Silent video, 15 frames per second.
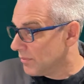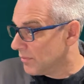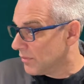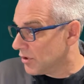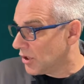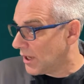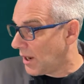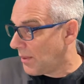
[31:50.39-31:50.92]

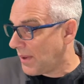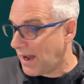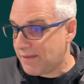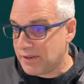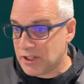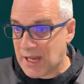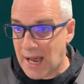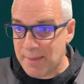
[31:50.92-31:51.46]
So now I have a
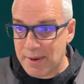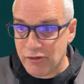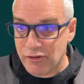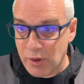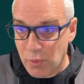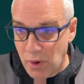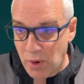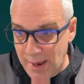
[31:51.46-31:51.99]
time entry.
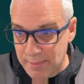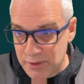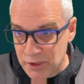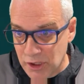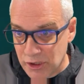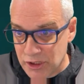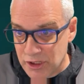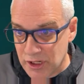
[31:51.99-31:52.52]
What happens
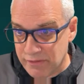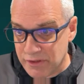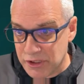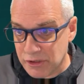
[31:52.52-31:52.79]
on service